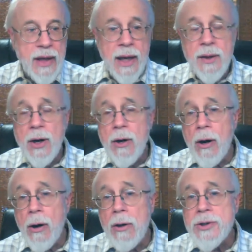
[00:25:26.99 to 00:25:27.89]
And there
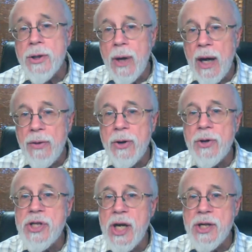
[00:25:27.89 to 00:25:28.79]
are also other
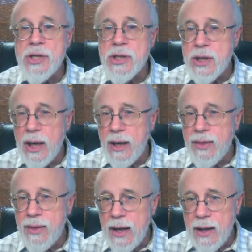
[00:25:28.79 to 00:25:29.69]
changes like
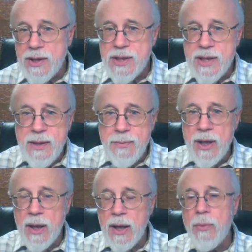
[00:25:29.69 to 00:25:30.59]

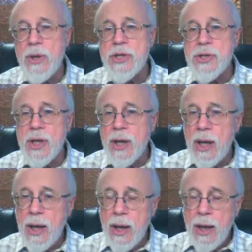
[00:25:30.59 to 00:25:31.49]
thalassemia, which is a
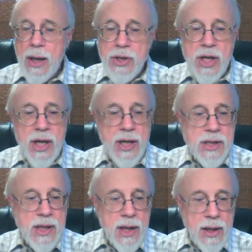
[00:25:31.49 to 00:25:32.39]
change
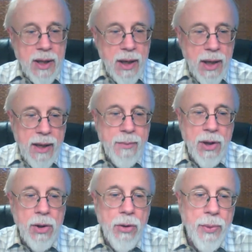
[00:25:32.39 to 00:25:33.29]
in the
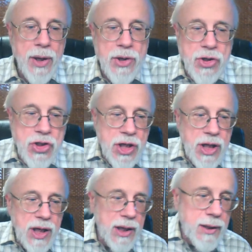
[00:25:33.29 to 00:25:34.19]
hemoglobin
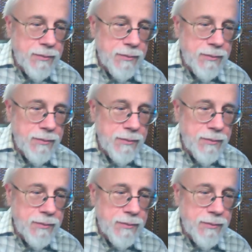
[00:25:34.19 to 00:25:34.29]
gene.